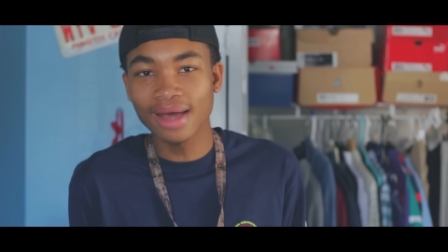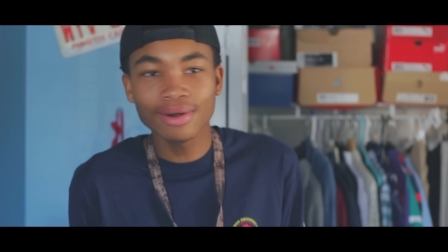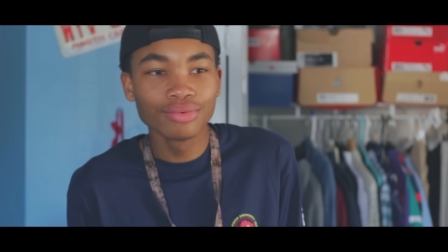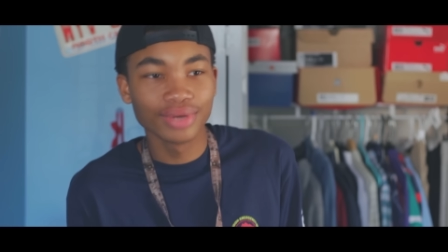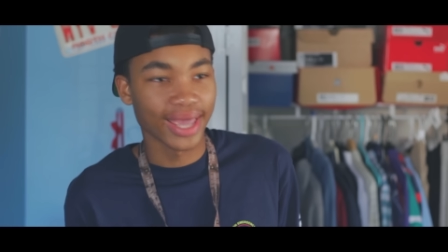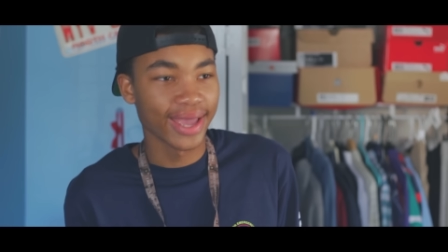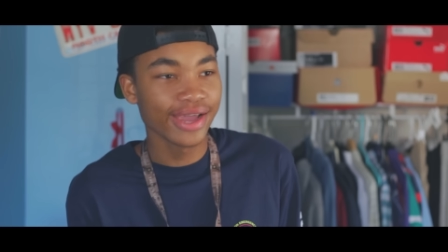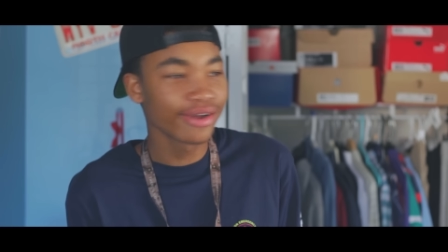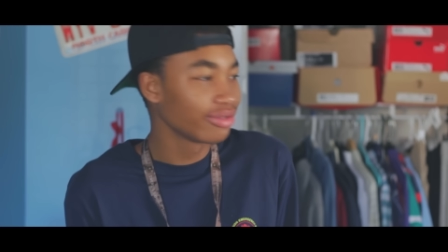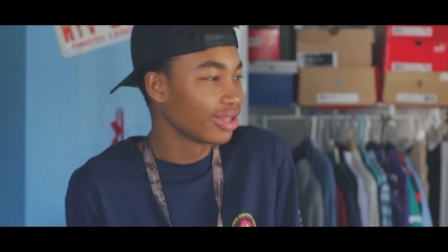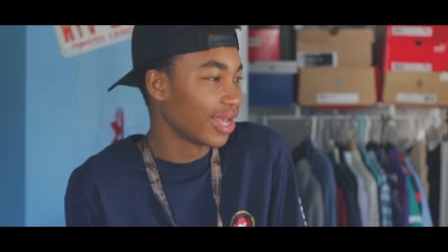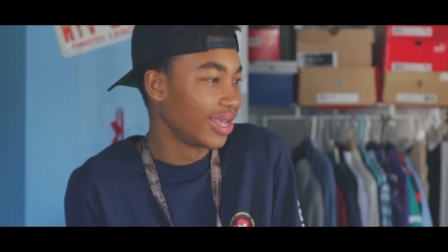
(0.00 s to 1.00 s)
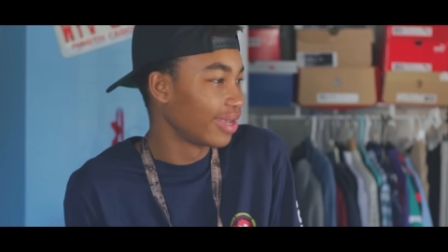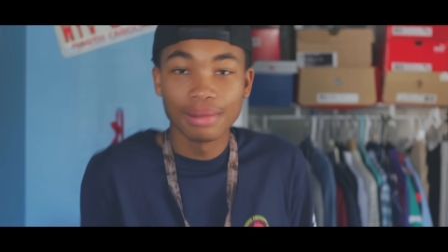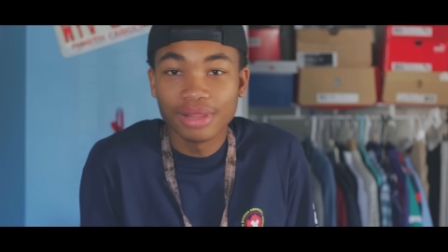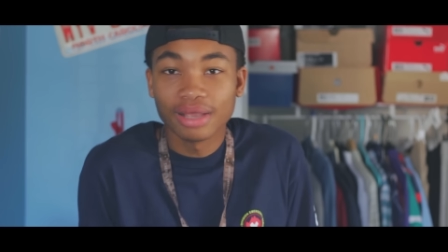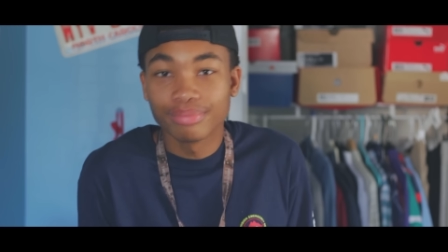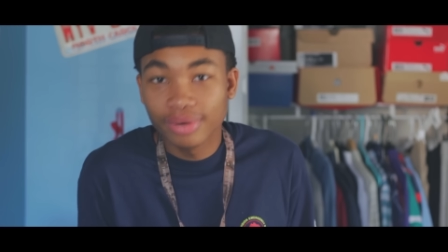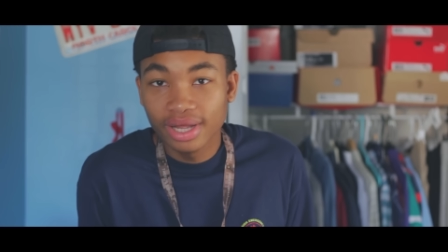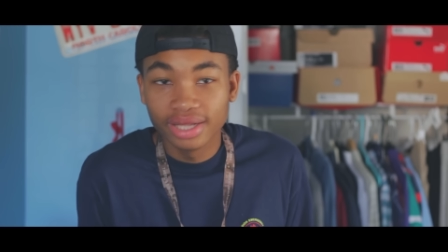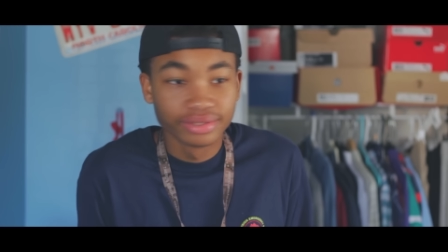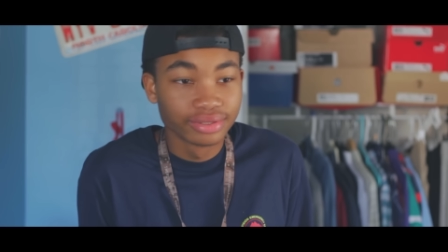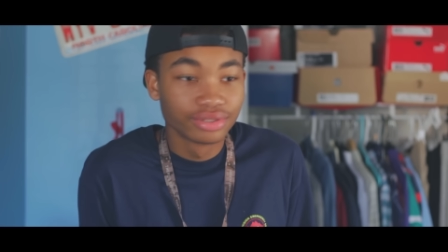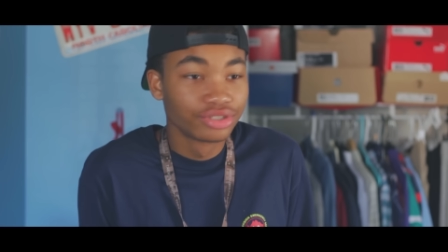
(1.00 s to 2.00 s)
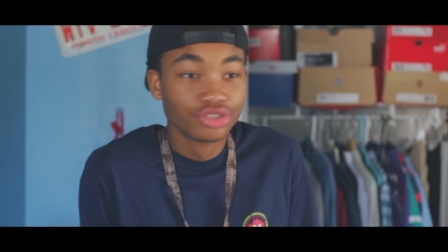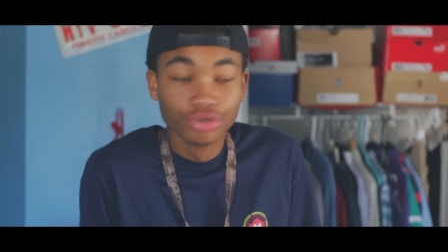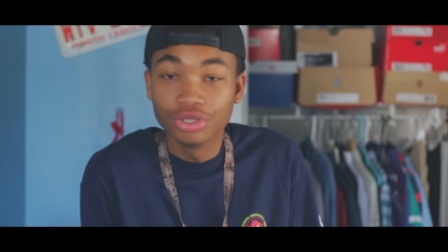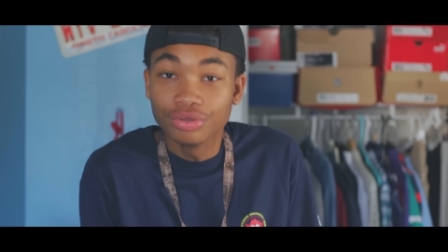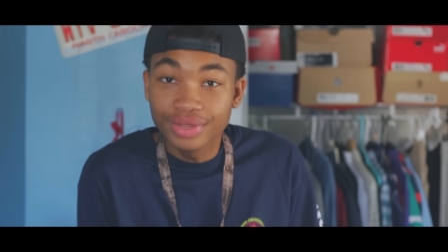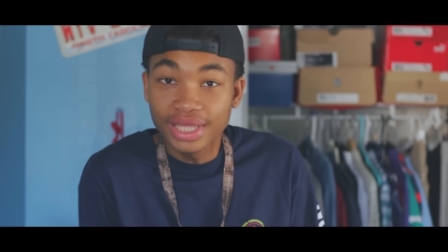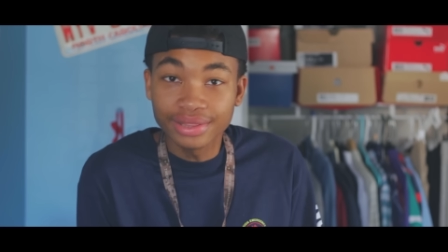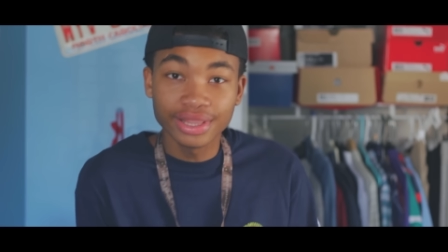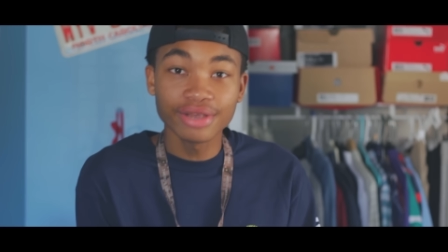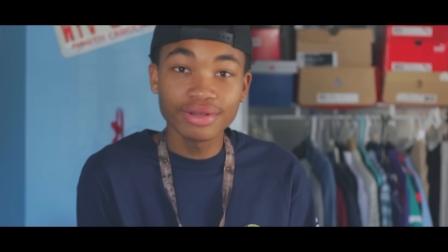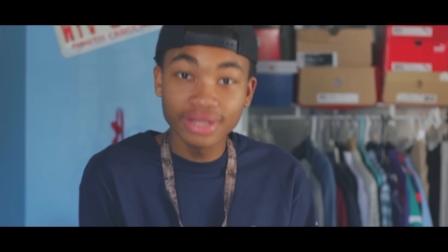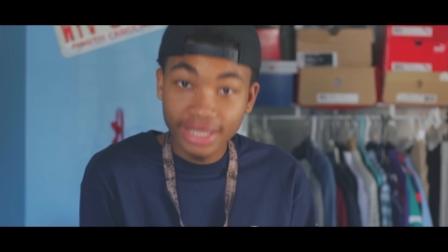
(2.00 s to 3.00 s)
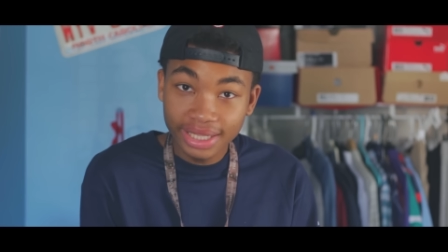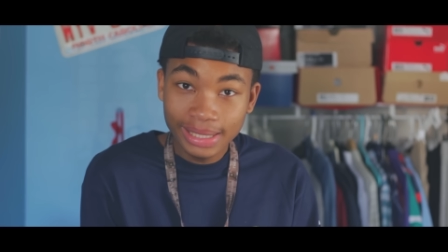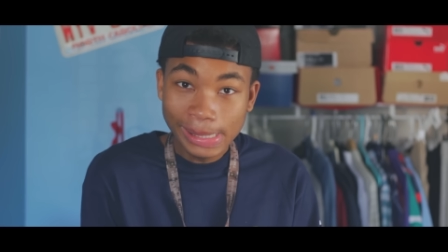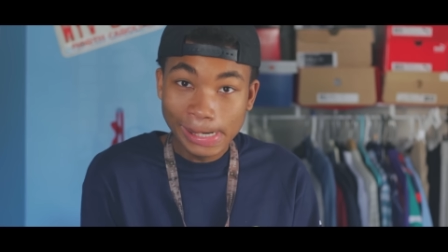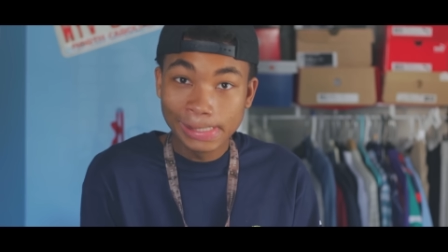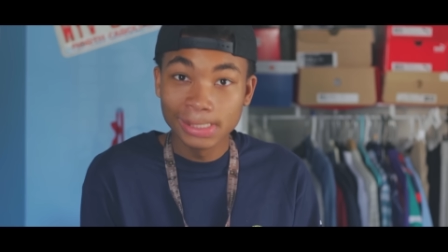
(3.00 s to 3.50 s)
I don't care. Like, I'm like, bruh, do you think they're clean?